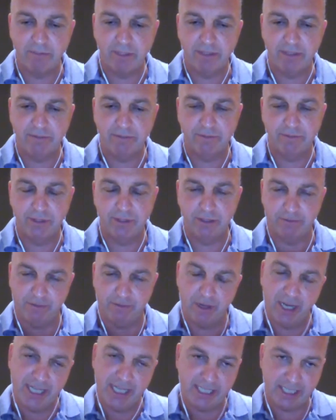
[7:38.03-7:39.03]
we've
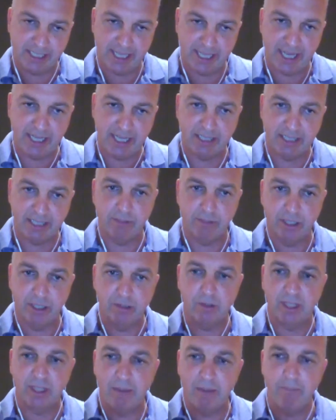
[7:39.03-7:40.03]
defined to date, that
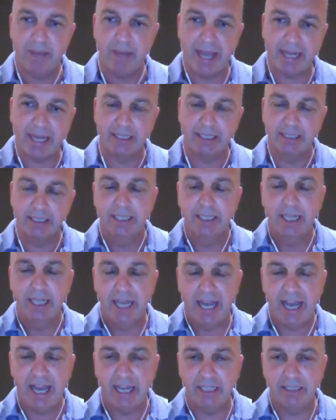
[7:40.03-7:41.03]
we'll come back and
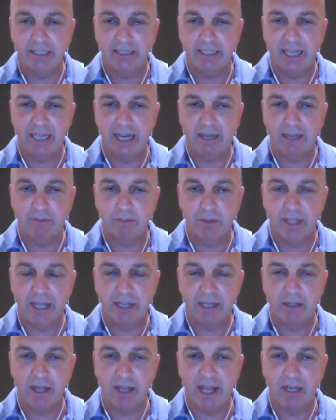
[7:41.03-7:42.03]

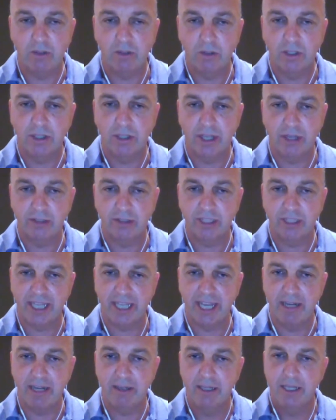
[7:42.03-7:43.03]
look at those
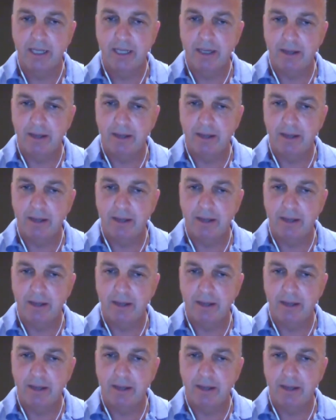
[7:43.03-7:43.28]
again.